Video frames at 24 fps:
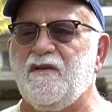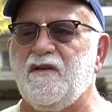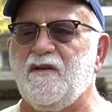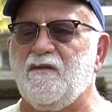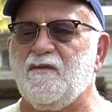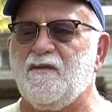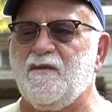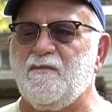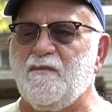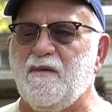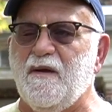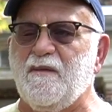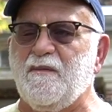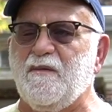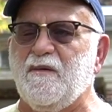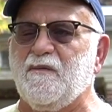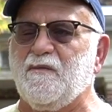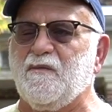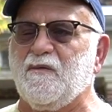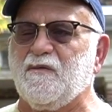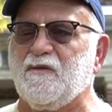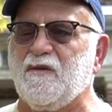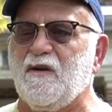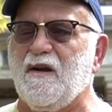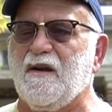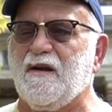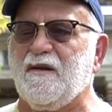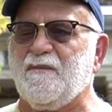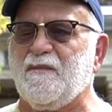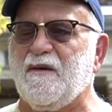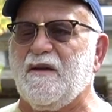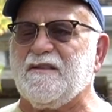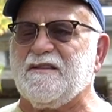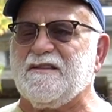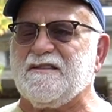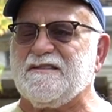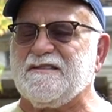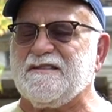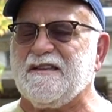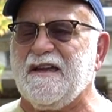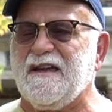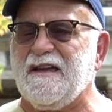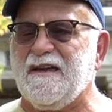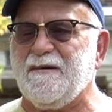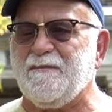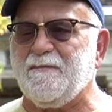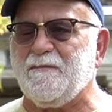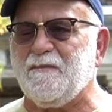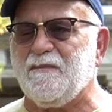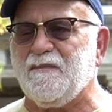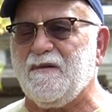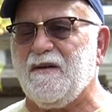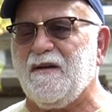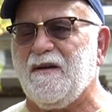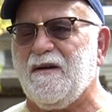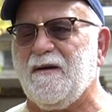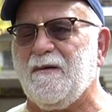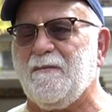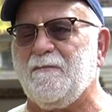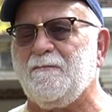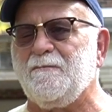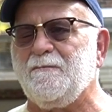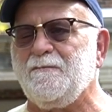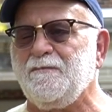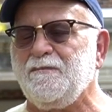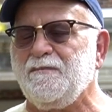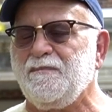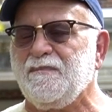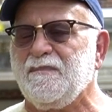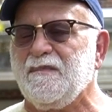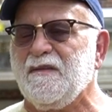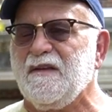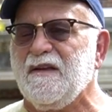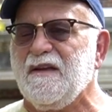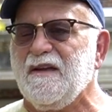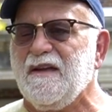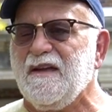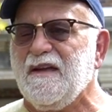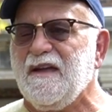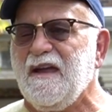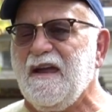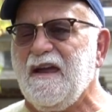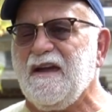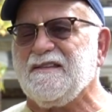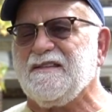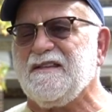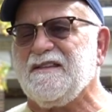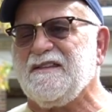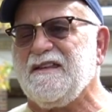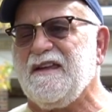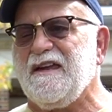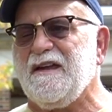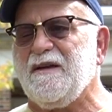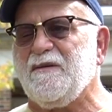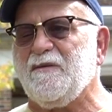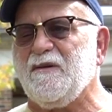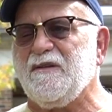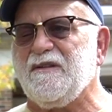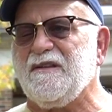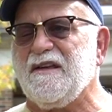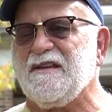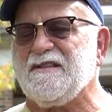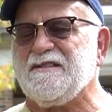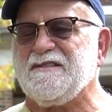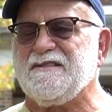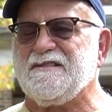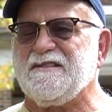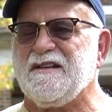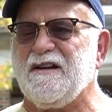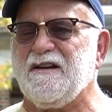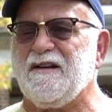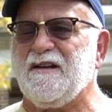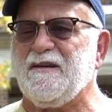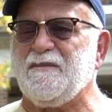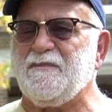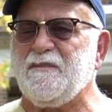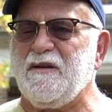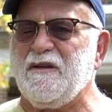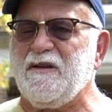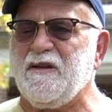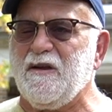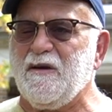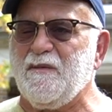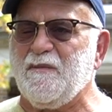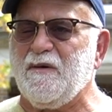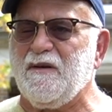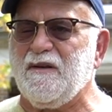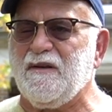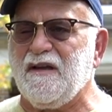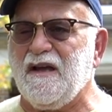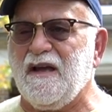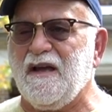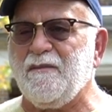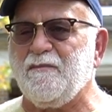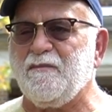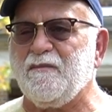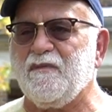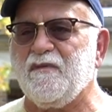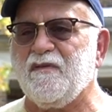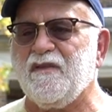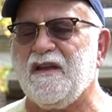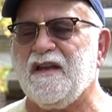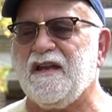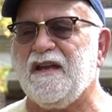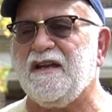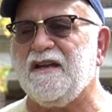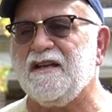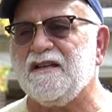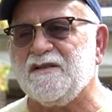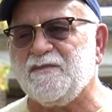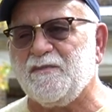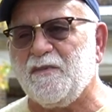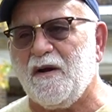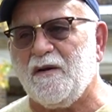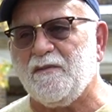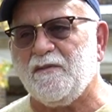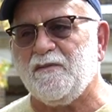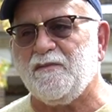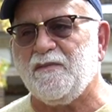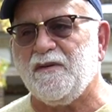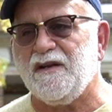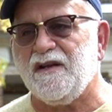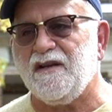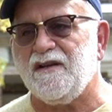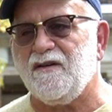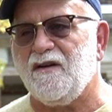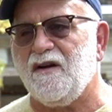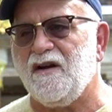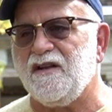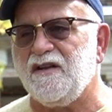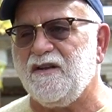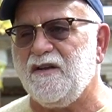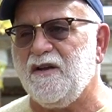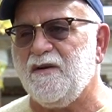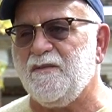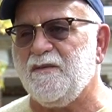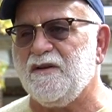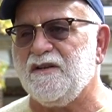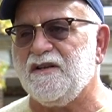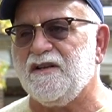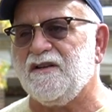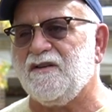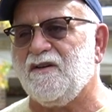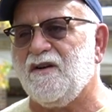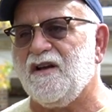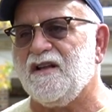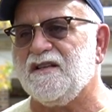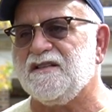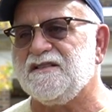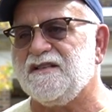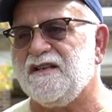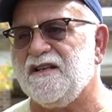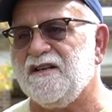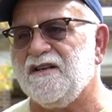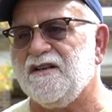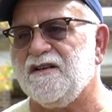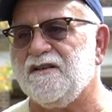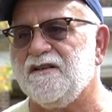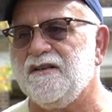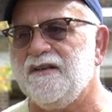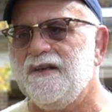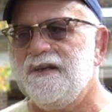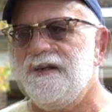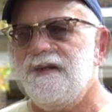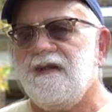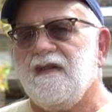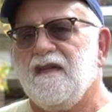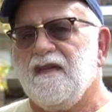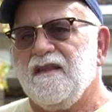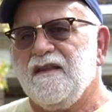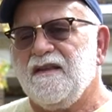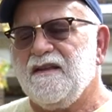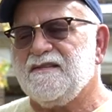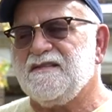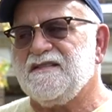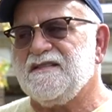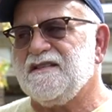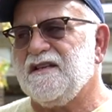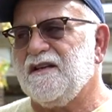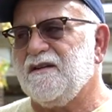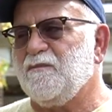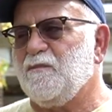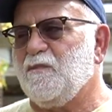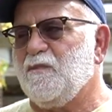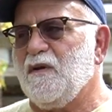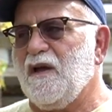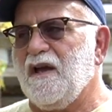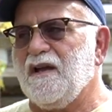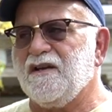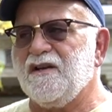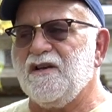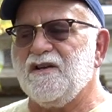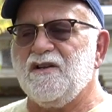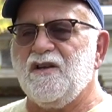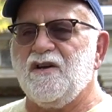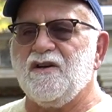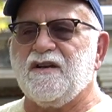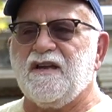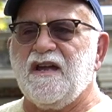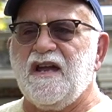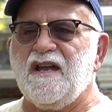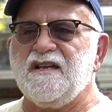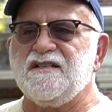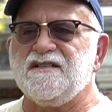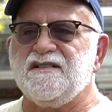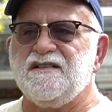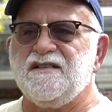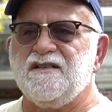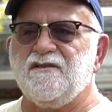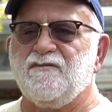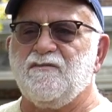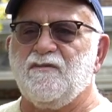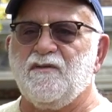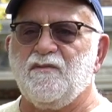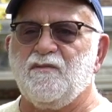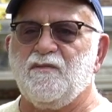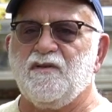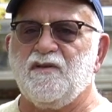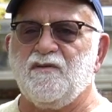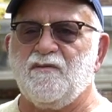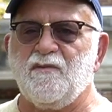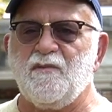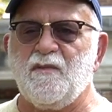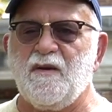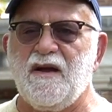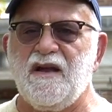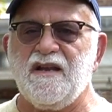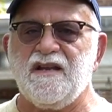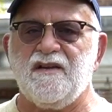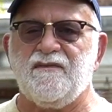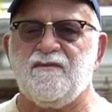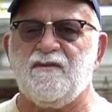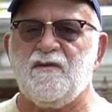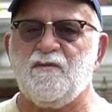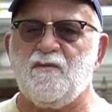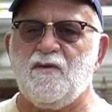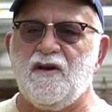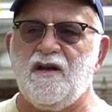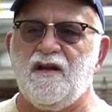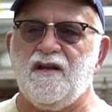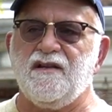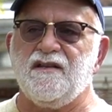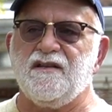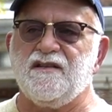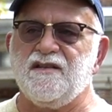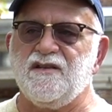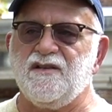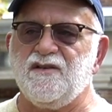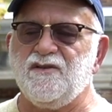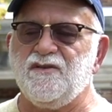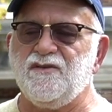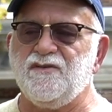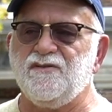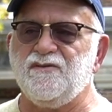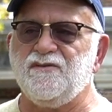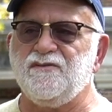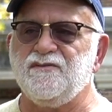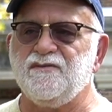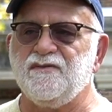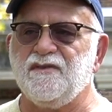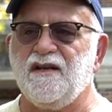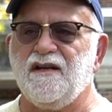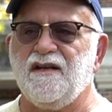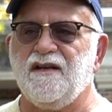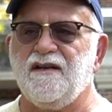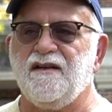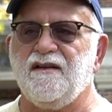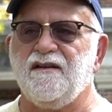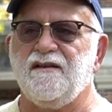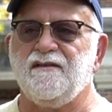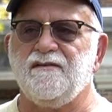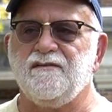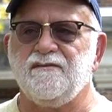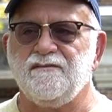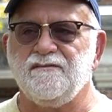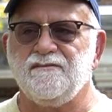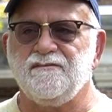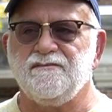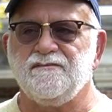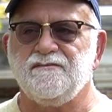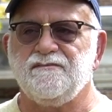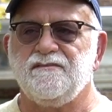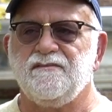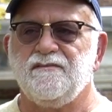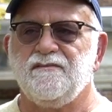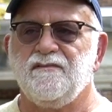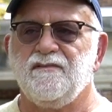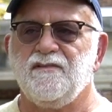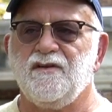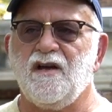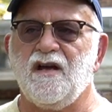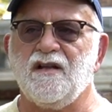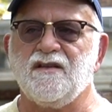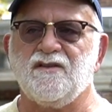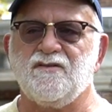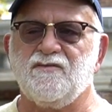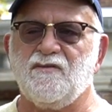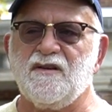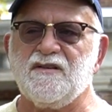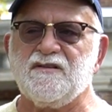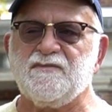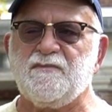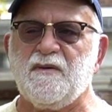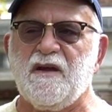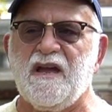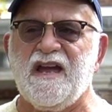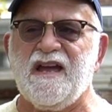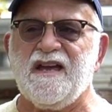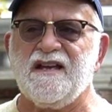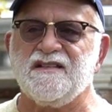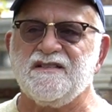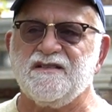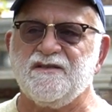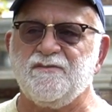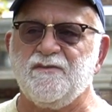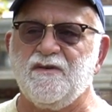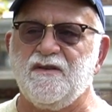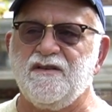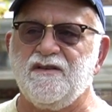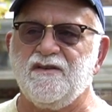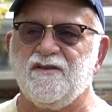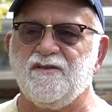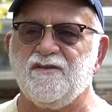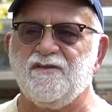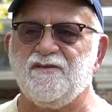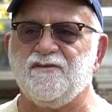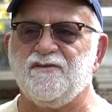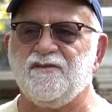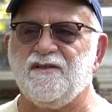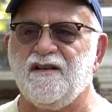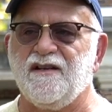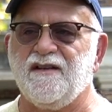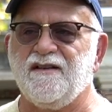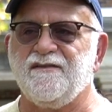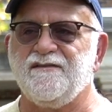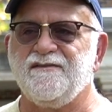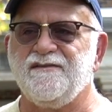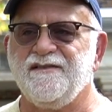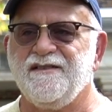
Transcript: that maybe we're talking about the same entity. Wouldn't necessarily be human. I'm thinking it's probably a non-human that haunts here. This is a good location to remind everyone to not trespass when you're